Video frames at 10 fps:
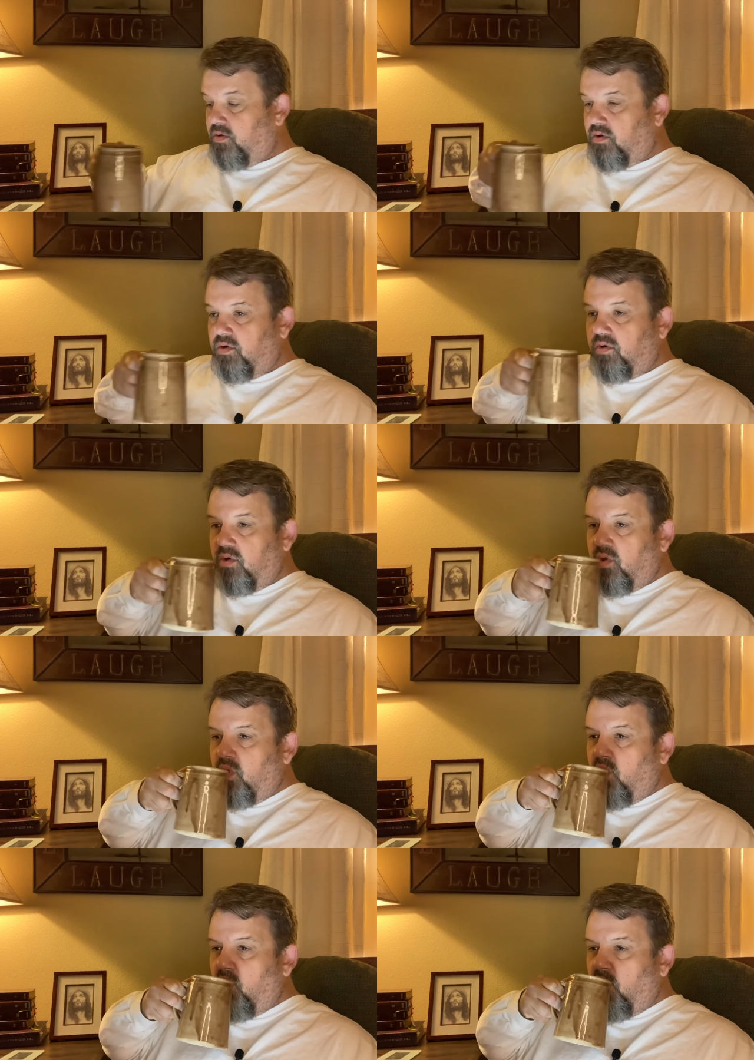
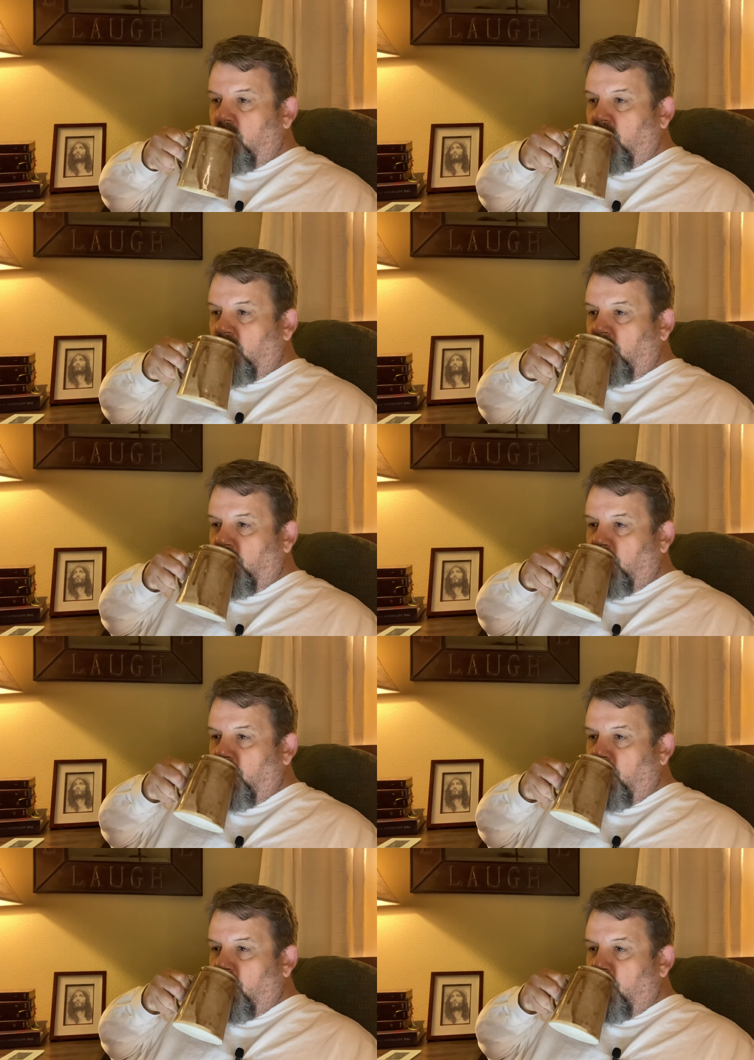
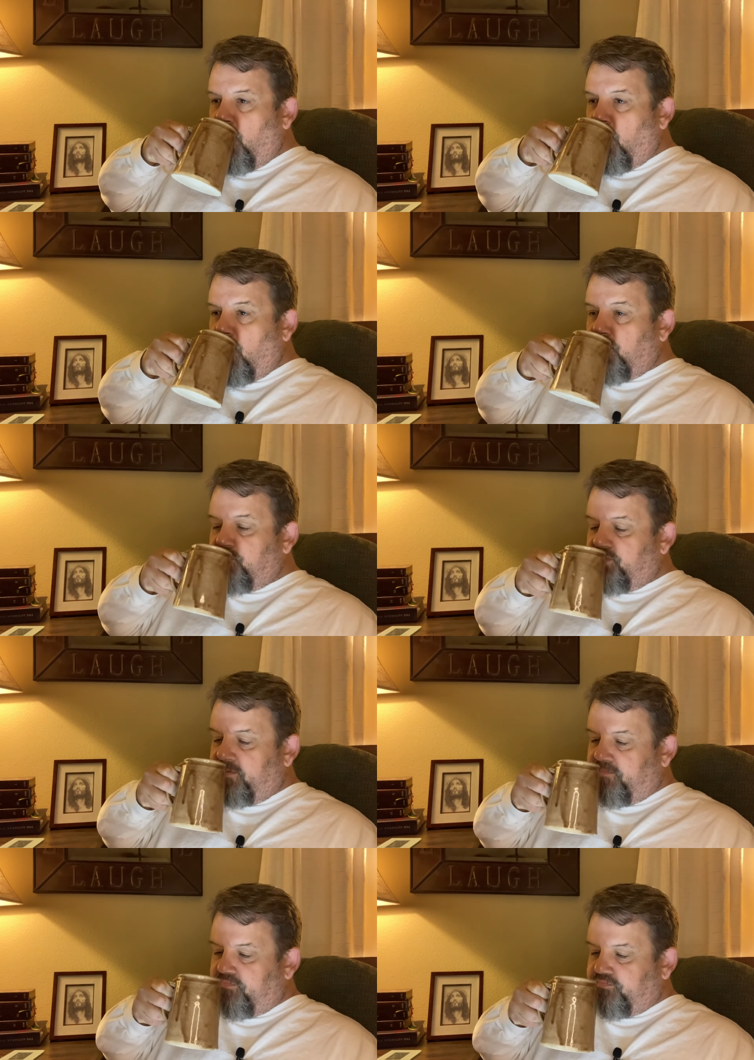
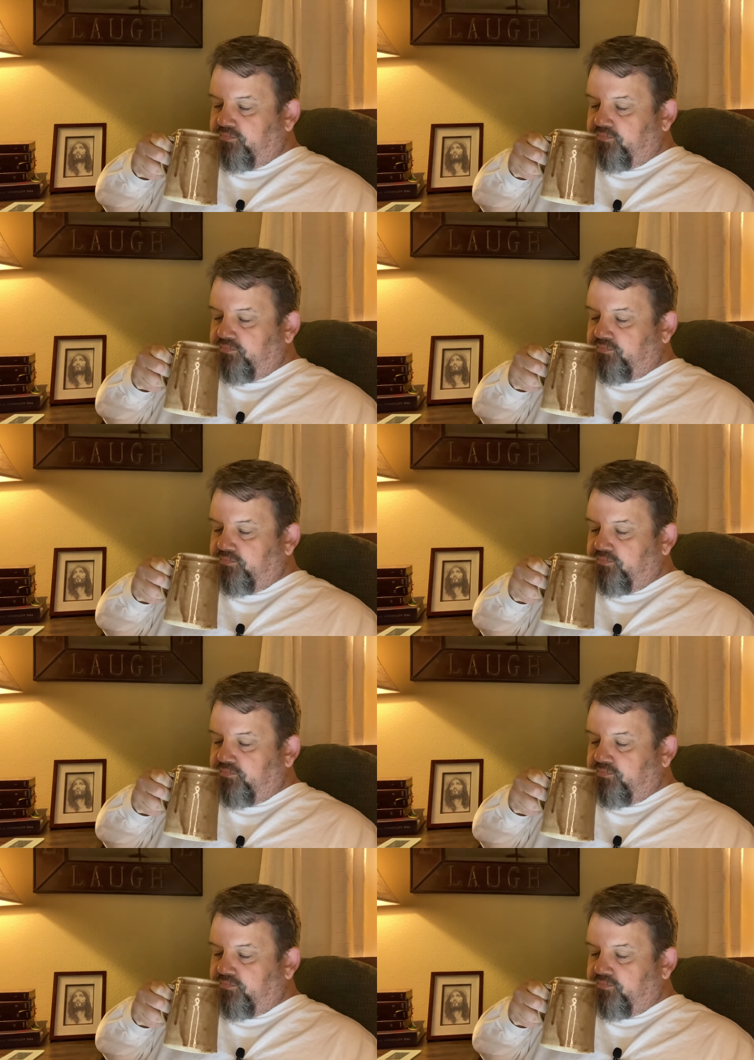(no one is talking)